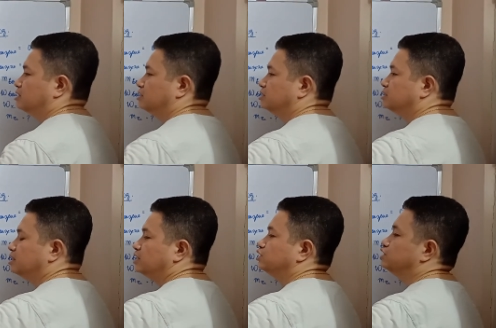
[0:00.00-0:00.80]
there's a
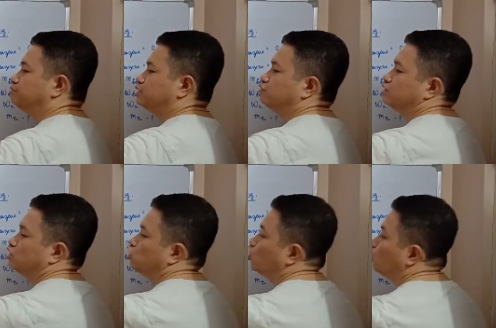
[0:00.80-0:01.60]
relationship between
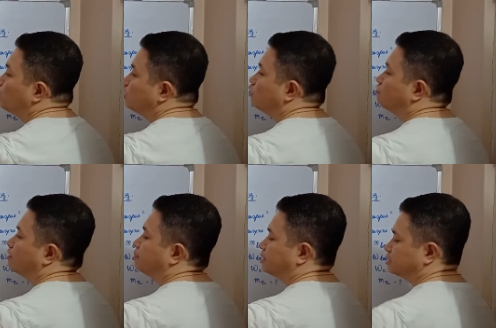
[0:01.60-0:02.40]
the loading of
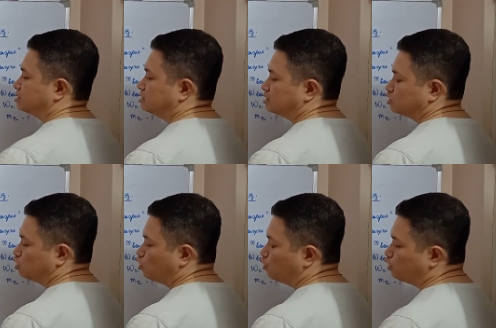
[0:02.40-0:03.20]
vapor pressure.
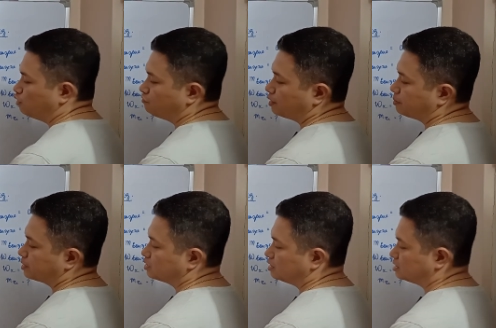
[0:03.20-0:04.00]
The loading of vapor
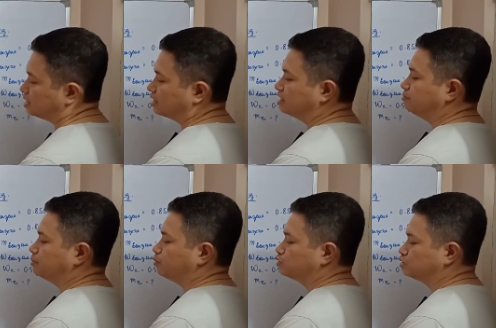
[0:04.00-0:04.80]
pressure is directly
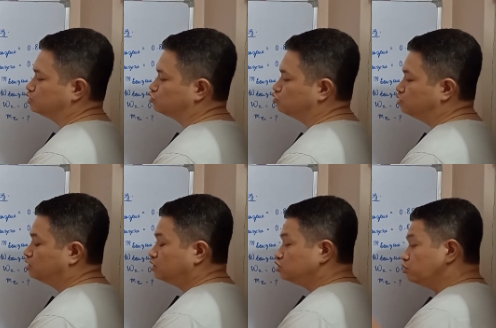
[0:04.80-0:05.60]
proportional to
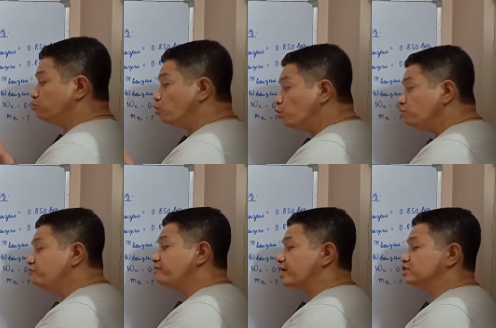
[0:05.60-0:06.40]
the mole
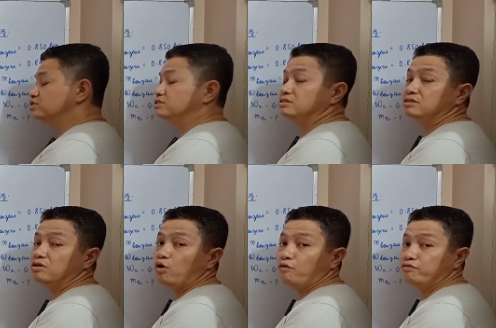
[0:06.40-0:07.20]

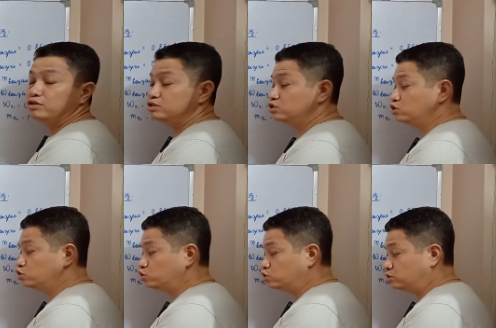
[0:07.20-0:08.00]
fraction of the
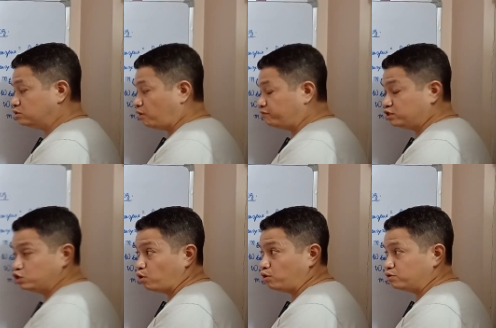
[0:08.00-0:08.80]

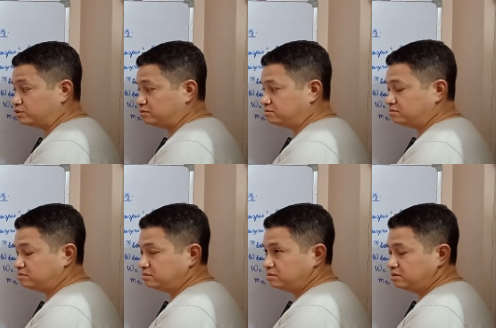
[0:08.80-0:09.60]
solute.
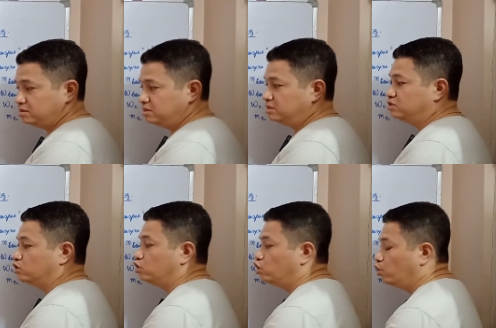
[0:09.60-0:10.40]

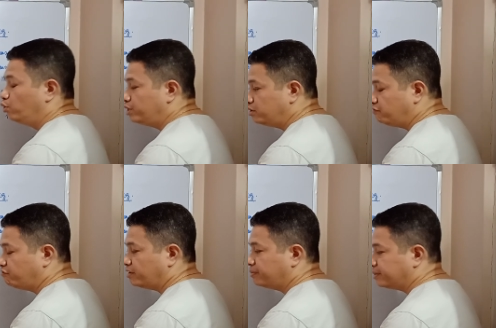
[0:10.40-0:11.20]
The loading
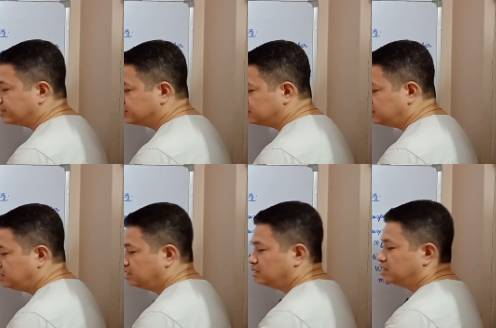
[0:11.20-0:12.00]
of vapor
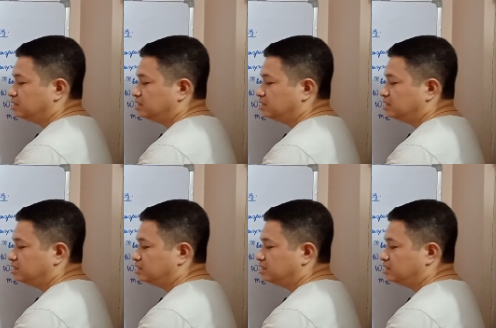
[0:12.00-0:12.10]
pressure